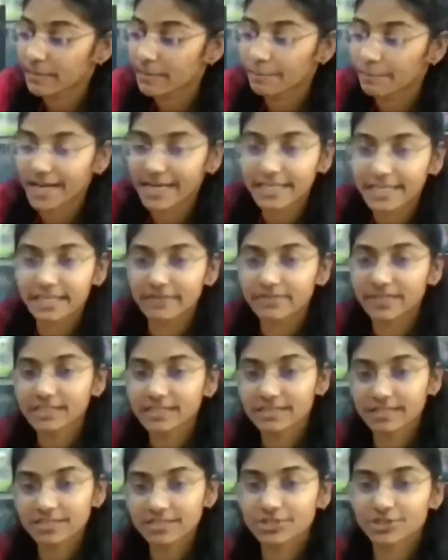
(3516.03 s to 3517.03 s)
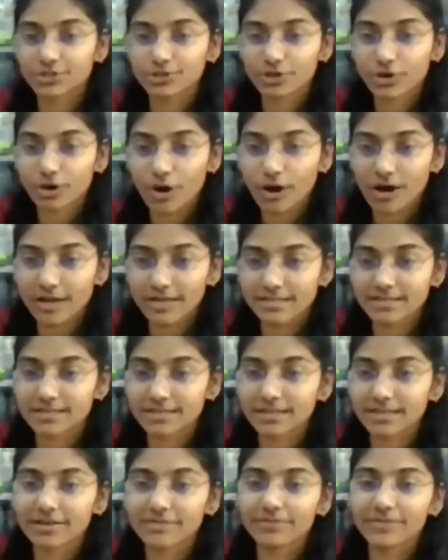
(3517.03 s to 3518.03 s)
By giving these straws,
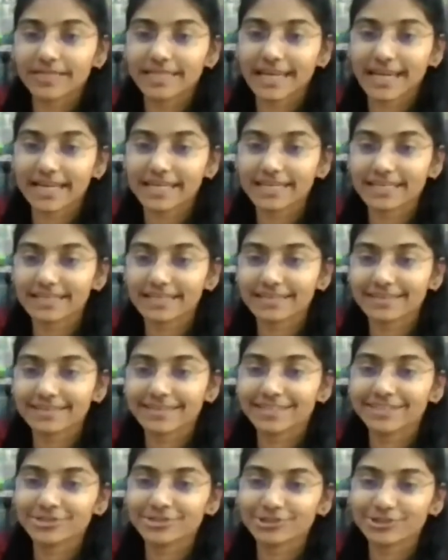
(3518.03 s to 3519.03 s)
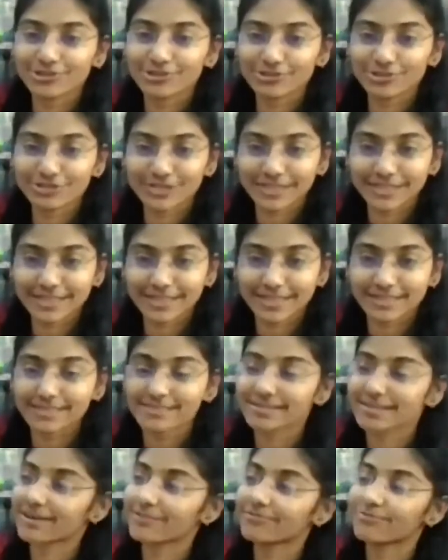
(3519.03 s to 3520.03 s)
we can introduce the
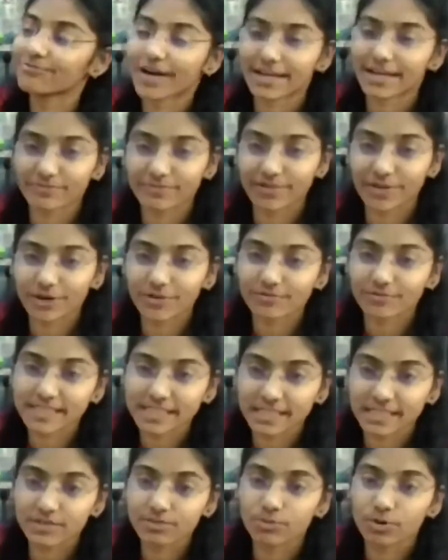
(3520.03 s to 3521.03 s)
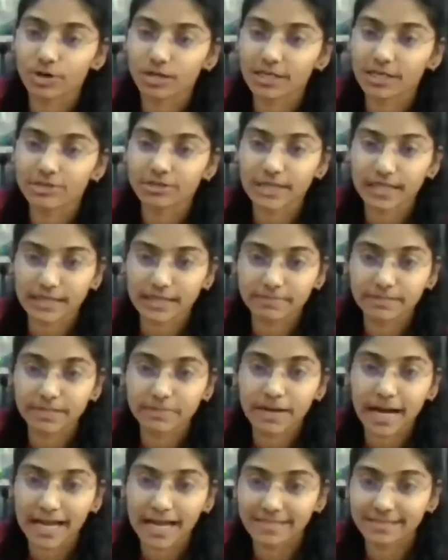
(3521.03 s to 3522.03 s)
kids a fun way of drinking water to keep
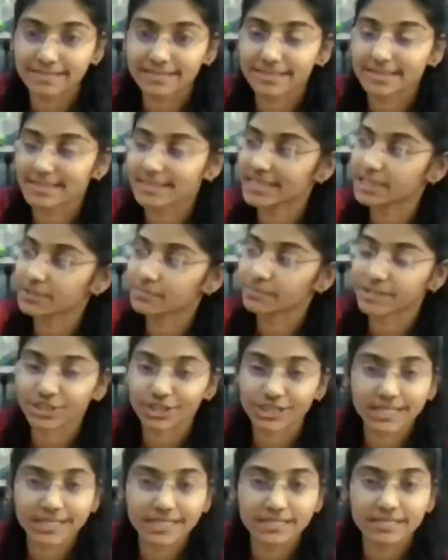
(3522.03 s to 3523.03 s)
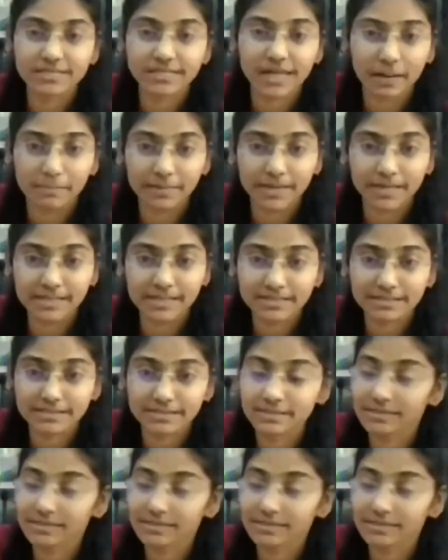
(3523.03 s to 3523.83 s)
them hydrated, especially in summers.